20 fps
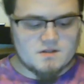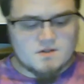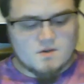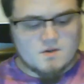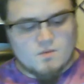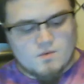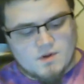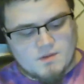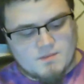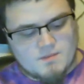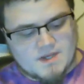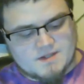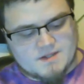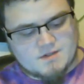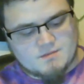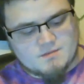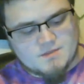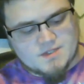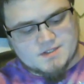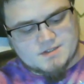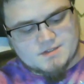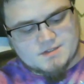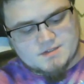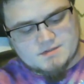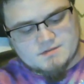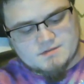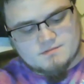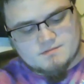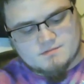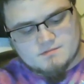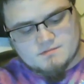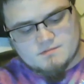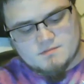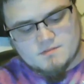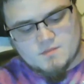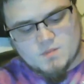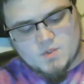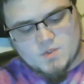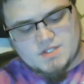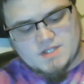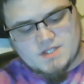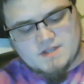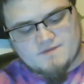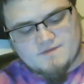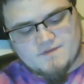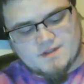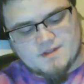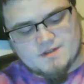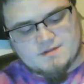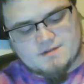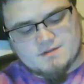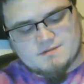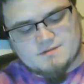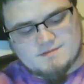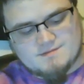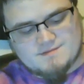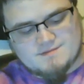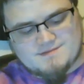don't worry about it too much. Watch Netflix.